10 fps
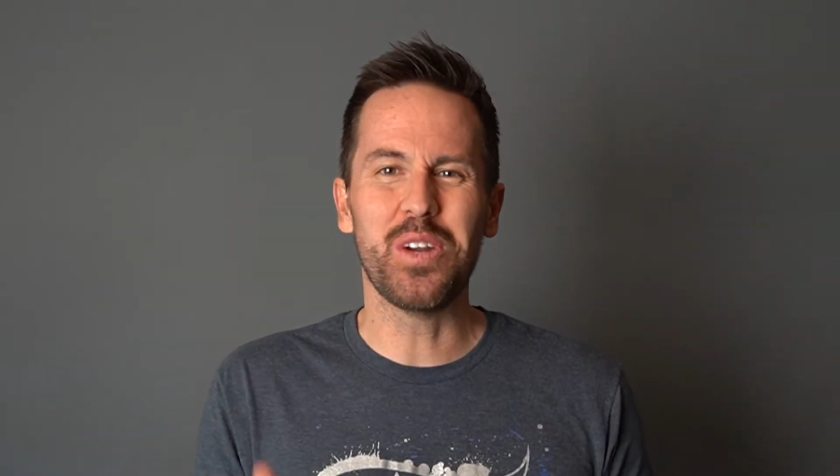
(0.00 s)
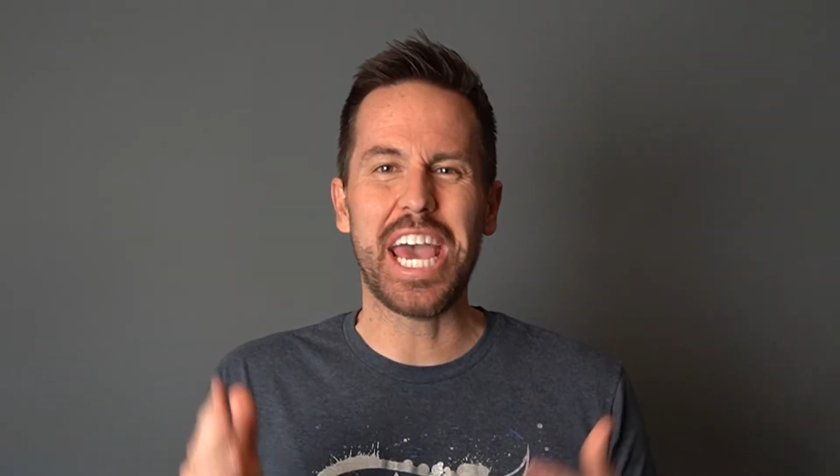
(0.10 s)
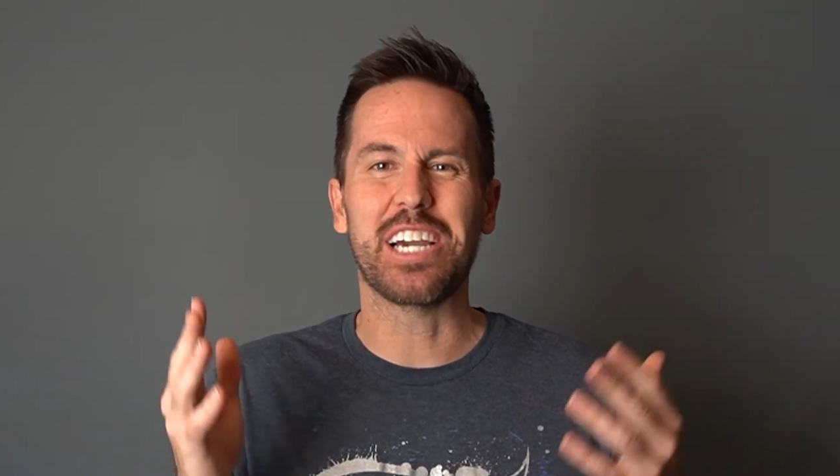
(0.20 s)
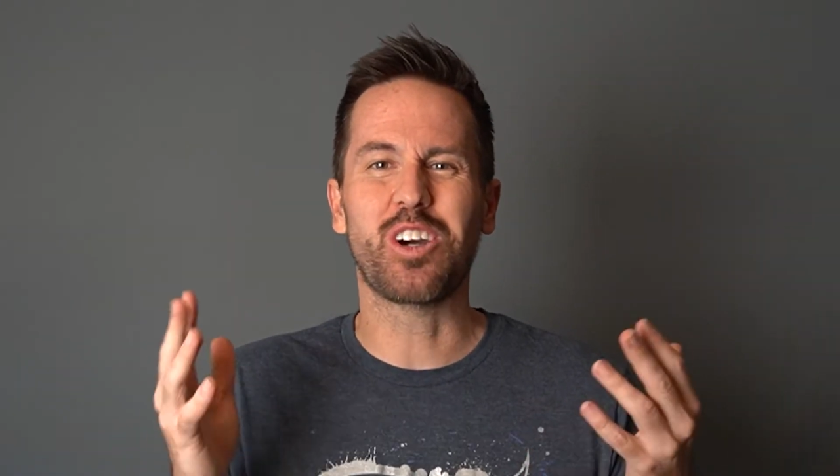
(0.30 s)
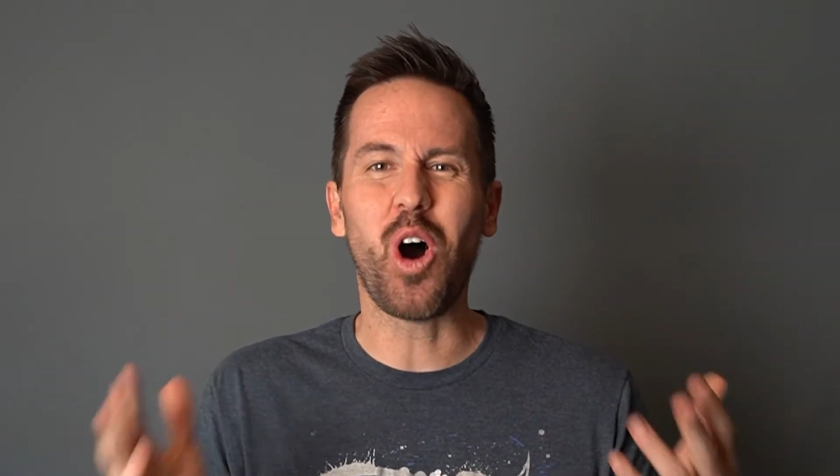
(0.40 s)

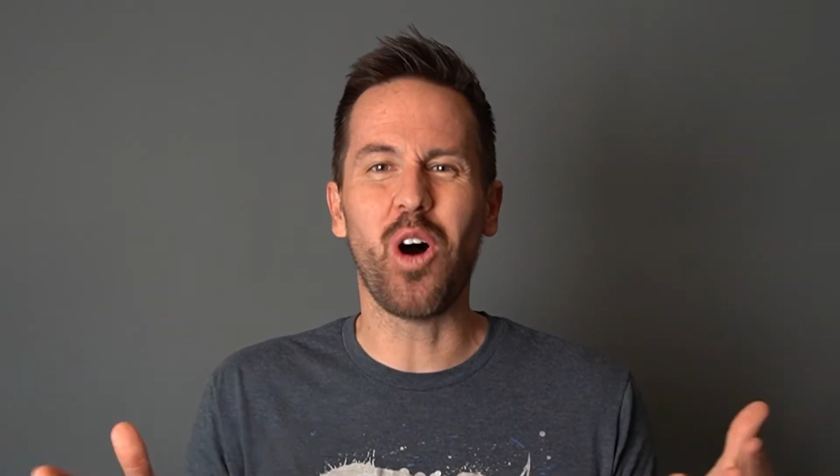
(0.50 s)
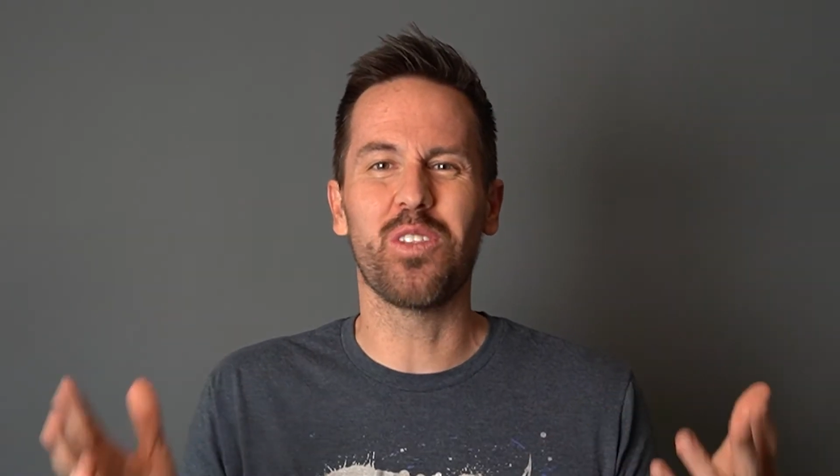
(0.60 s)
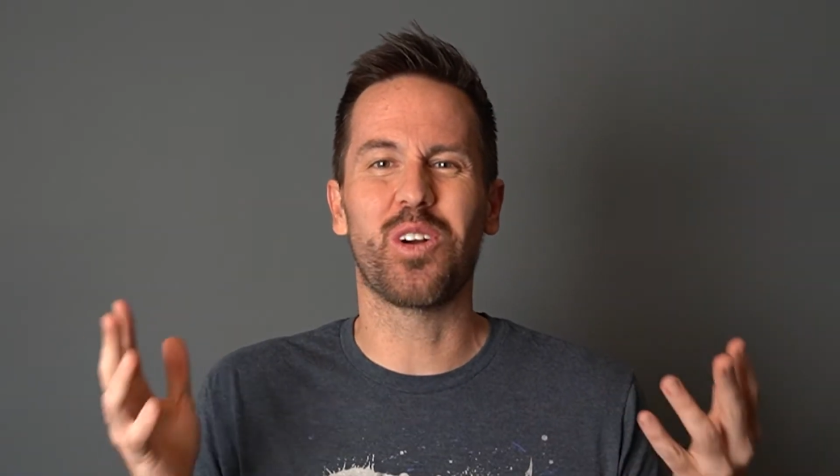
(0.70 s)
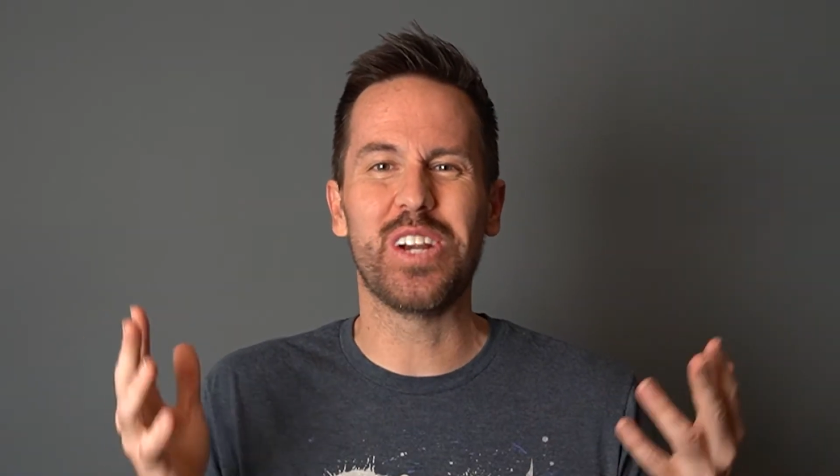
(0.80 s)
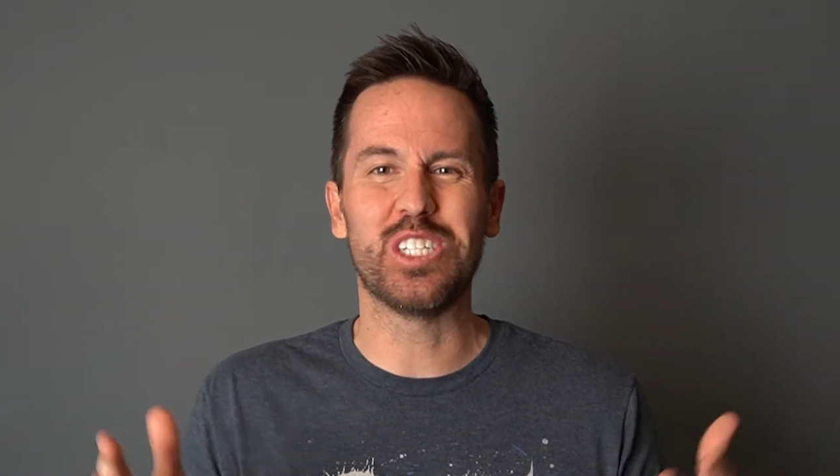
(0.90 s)
and call
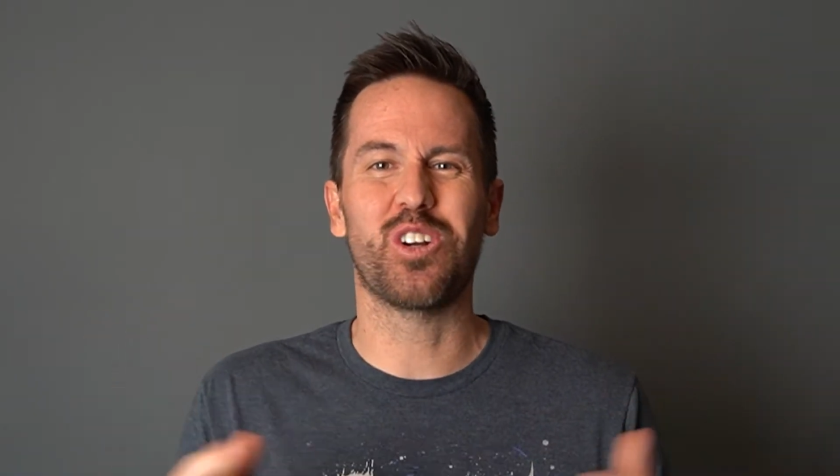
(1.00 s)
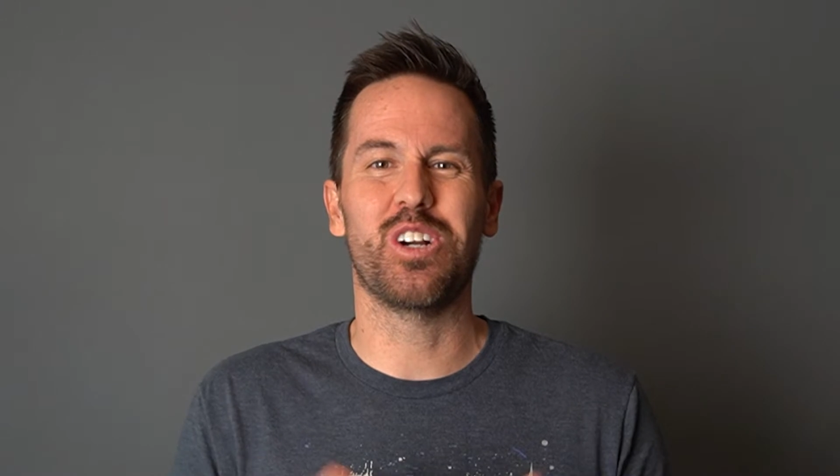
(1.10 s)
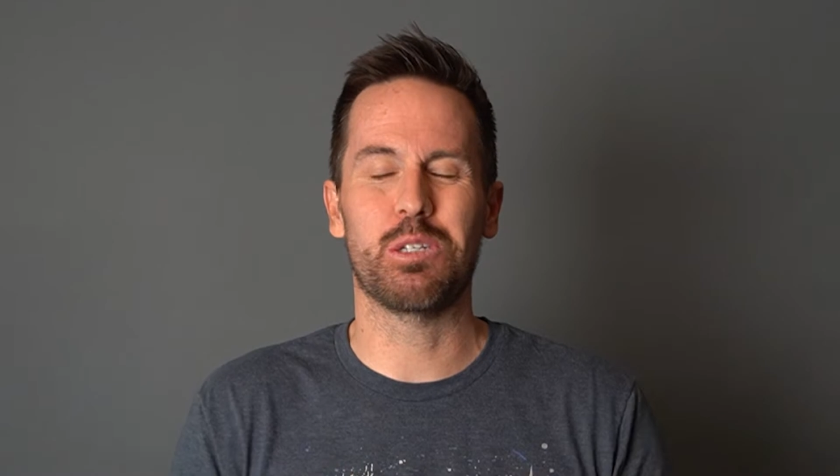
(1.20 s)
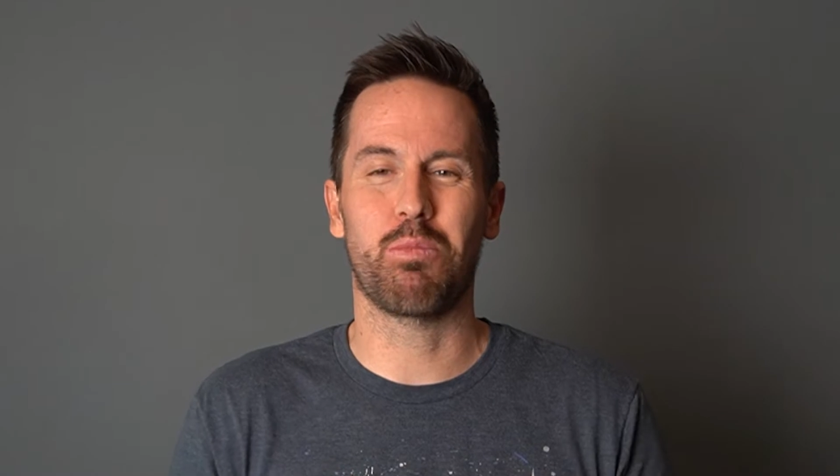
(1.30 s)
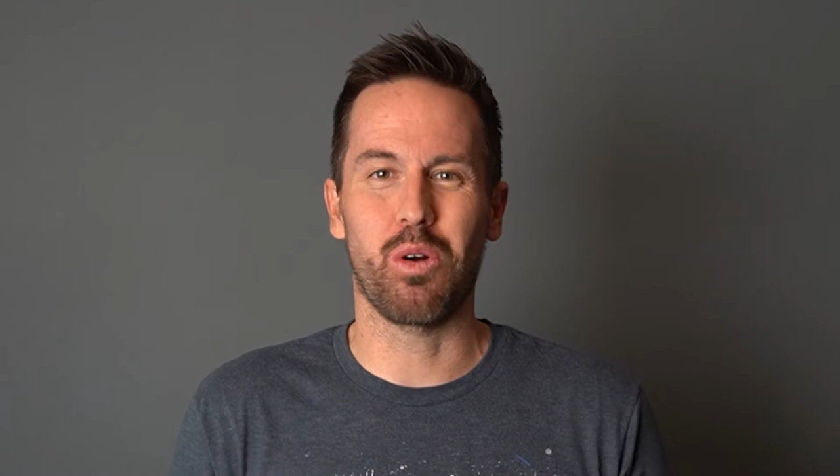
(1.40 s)
their
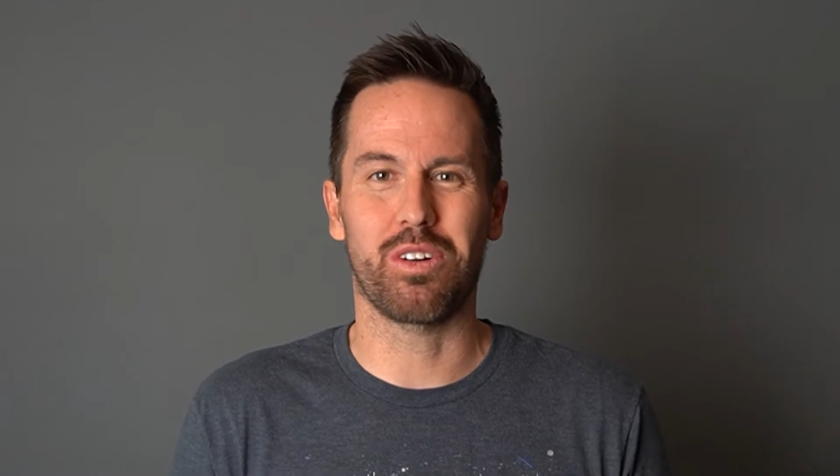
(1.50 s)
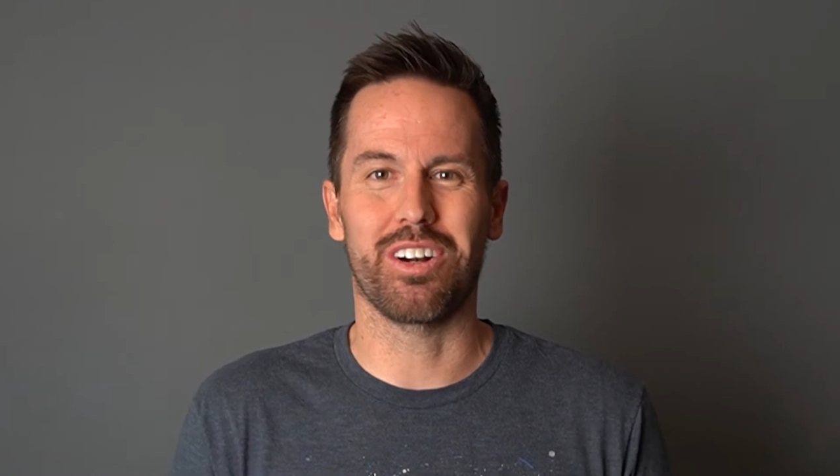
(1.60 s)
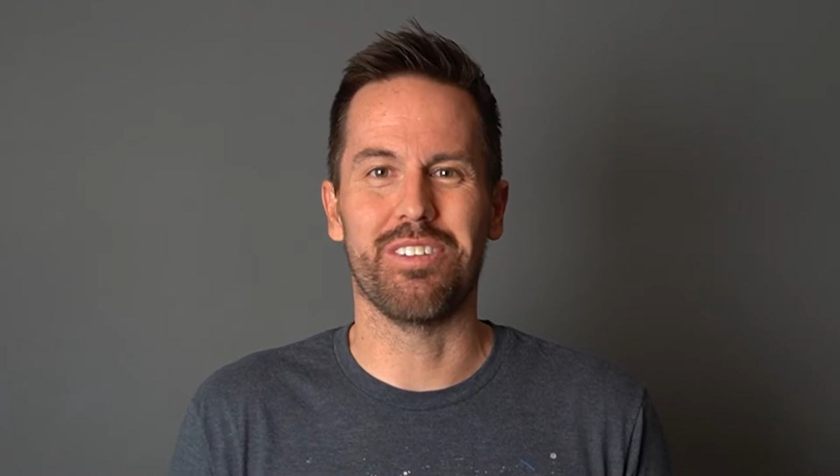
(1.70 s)
insurance broker?